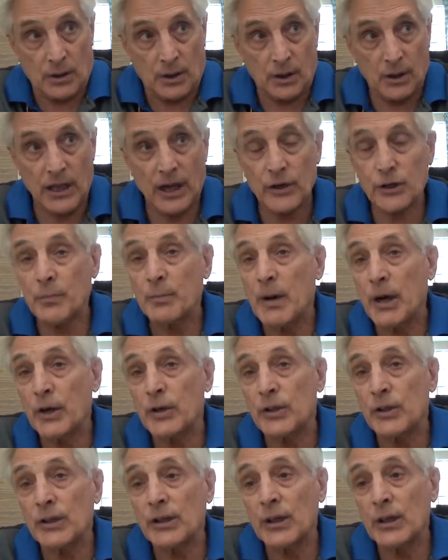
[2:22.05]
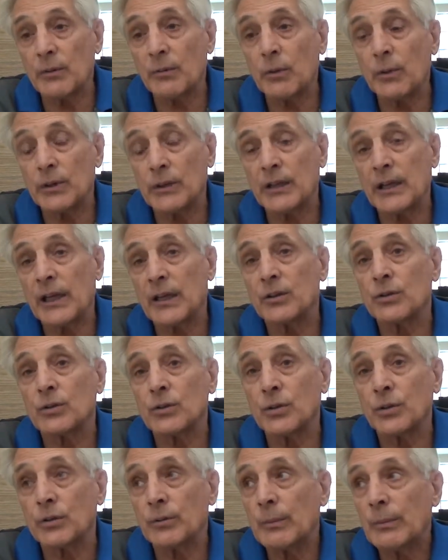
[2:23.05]
a large margin, and we won the national
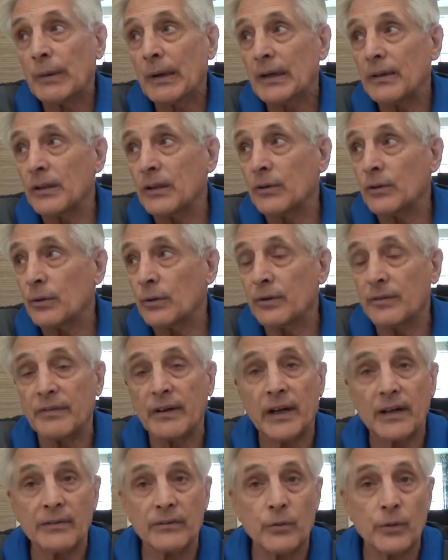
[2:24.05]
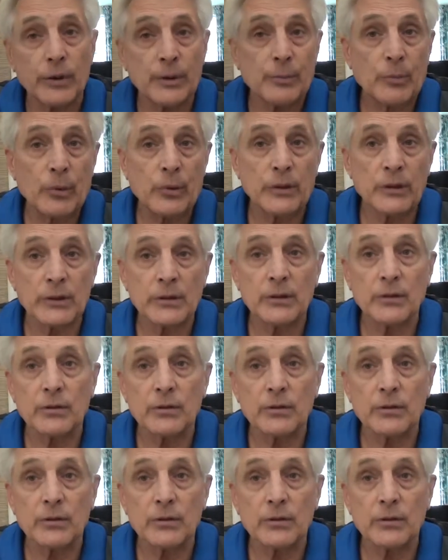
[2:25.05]
tournament by I think 35, 40 points.